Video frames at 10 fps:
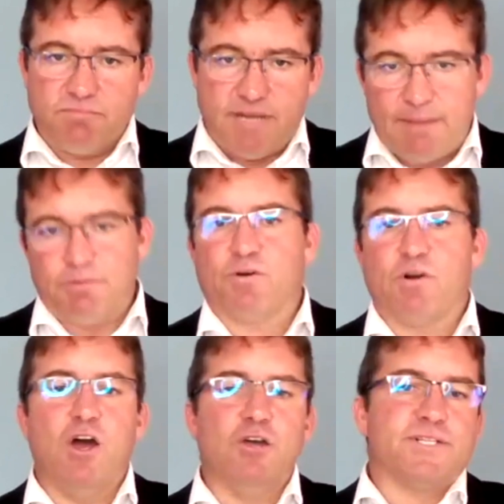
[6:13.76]
capital
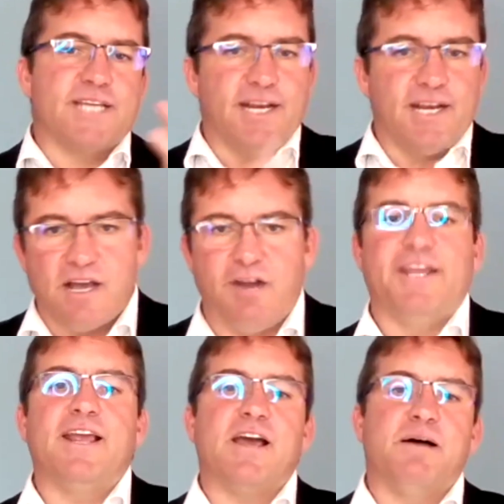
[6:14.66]
growth, taking into account
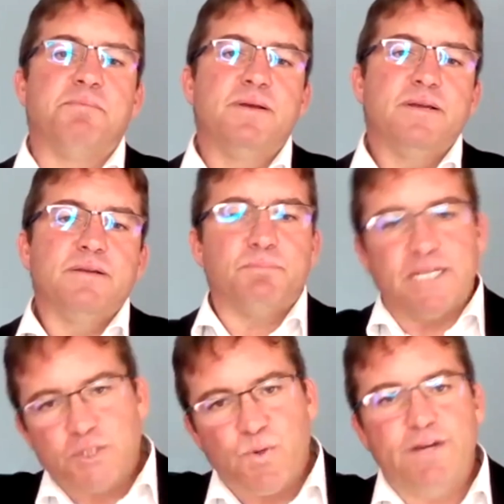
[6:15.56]
income,
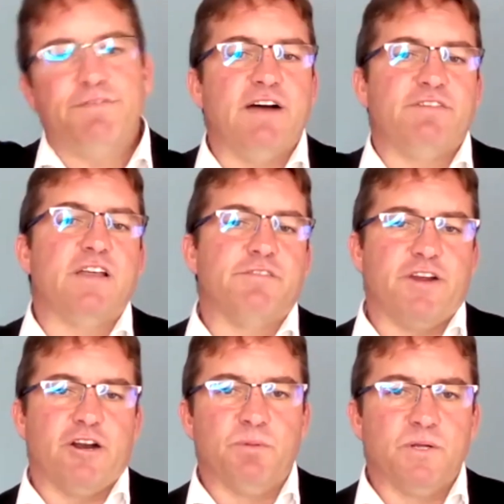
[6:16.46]
plus 25 other
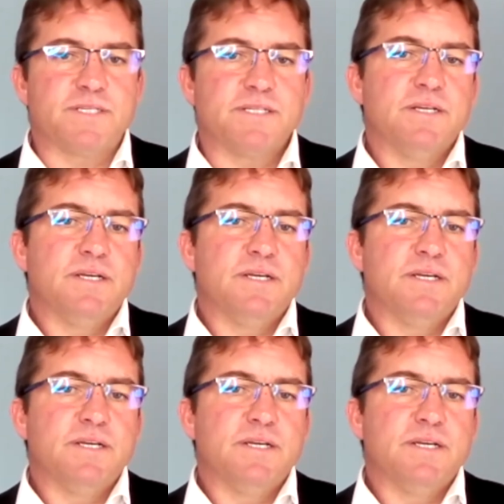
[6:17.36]
variables,